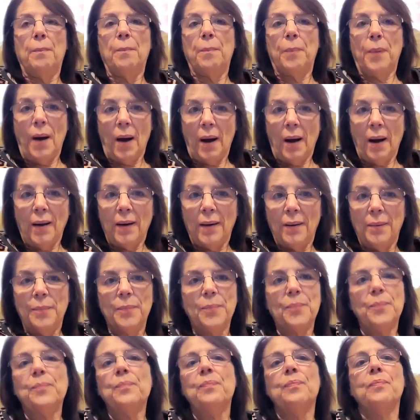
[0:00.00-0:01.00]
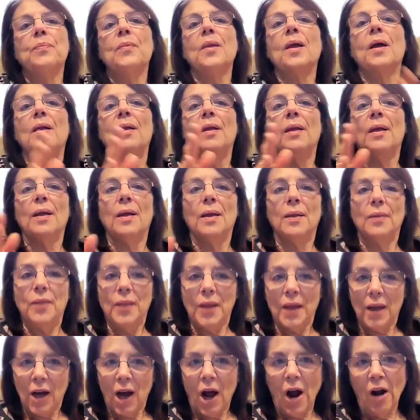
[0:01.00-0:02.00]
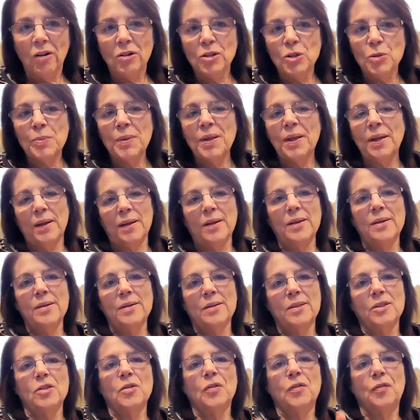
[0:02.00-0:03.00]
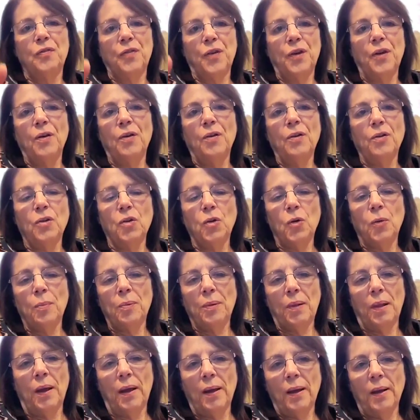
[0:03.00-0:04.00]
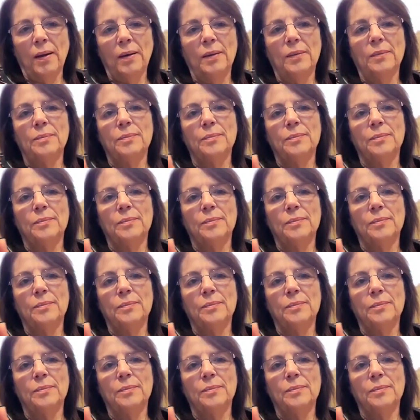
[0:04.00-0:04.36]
But the encouragement is to fill your plate